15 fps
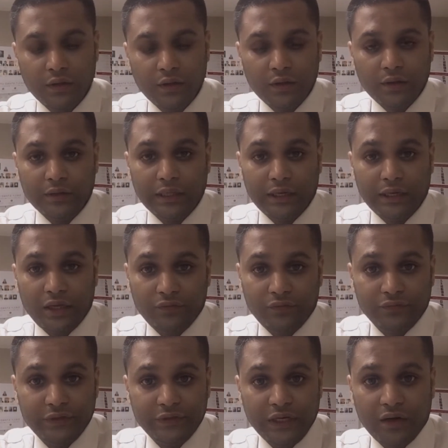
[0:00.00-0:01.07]
that
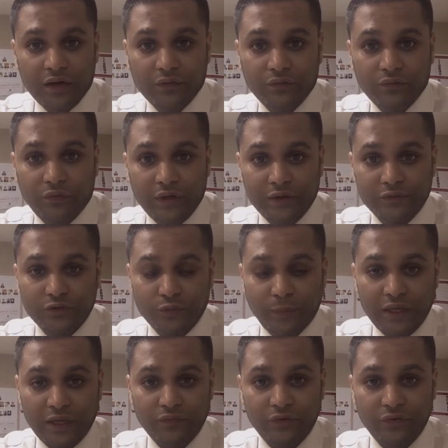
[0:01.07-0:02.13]
if they are willing to
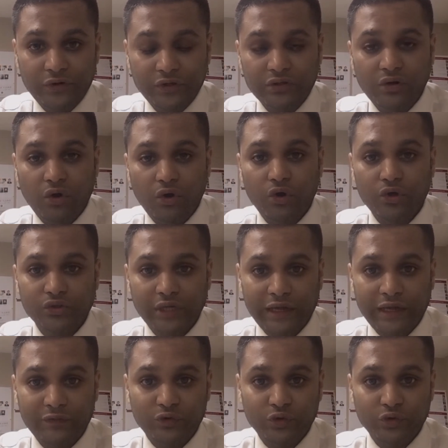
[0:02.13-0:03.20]
pay for you, or you
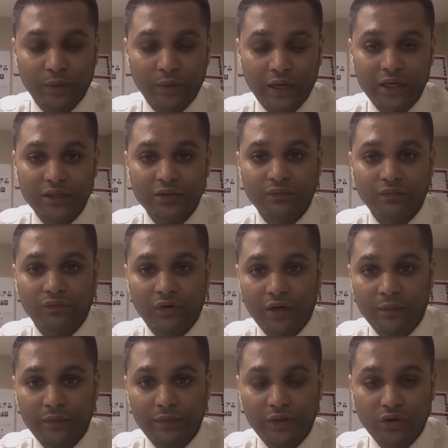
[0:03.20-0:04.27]
have to pay it
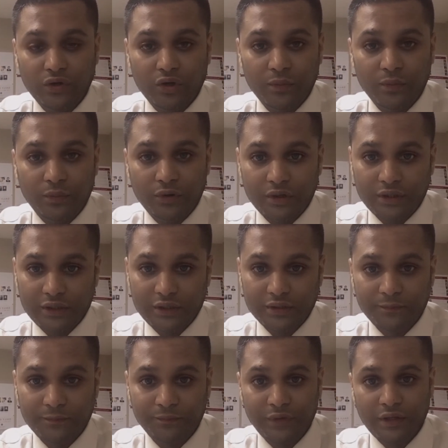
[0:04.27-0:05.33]
from your pocket.
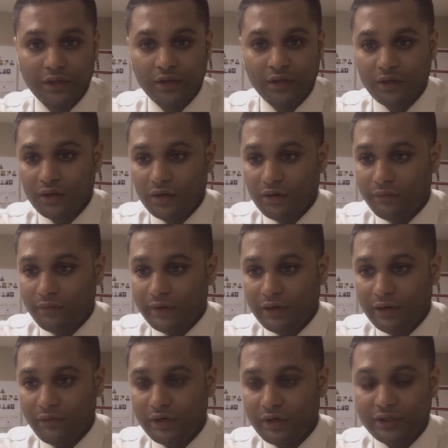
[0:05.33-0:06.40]

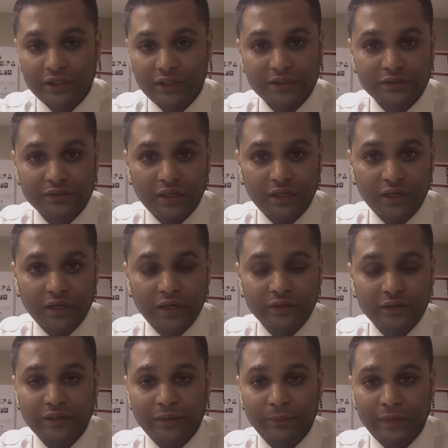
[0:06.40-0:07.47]
Whatever it is,
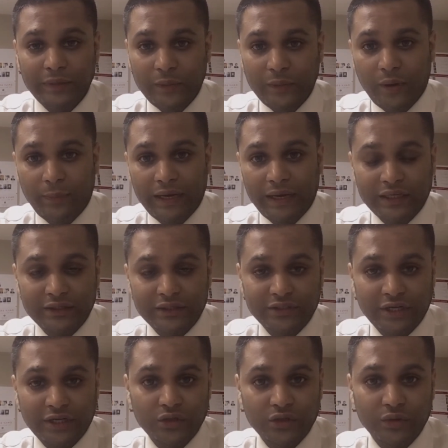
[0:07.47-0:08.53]
the minimum I can
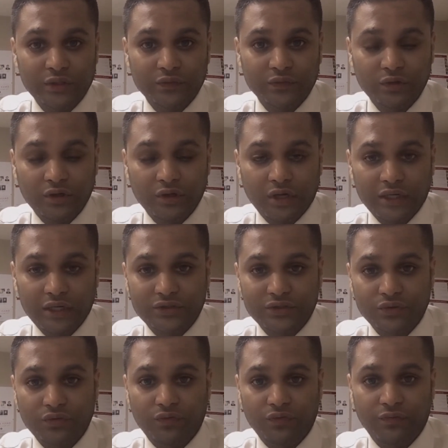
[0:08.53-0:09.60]
tell you, it will cost
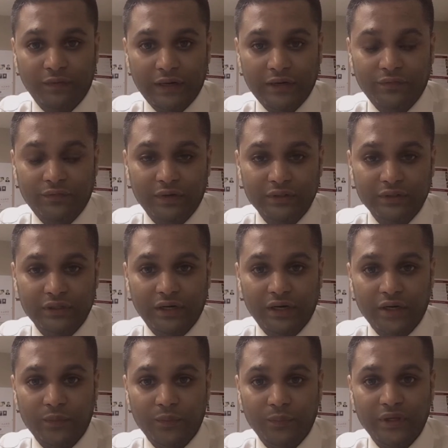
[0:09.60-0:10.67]
you 500
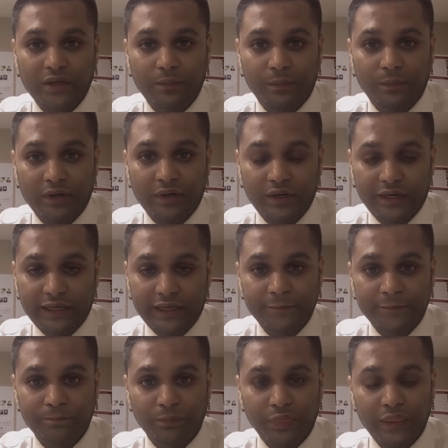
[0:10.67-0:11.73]
RMB per day.
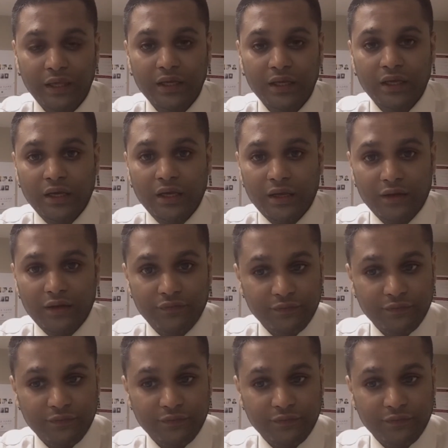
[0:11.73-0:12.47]
If